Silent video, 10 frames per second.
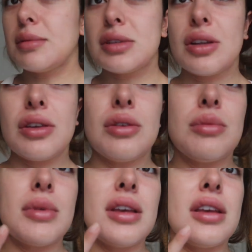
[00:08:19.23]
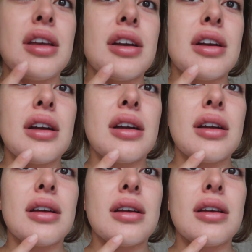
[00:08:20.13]
I'm telling you. My
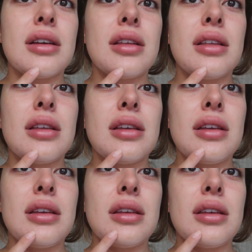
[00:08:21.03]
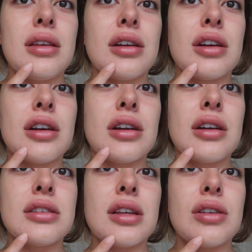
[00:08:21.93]
hair it hurts.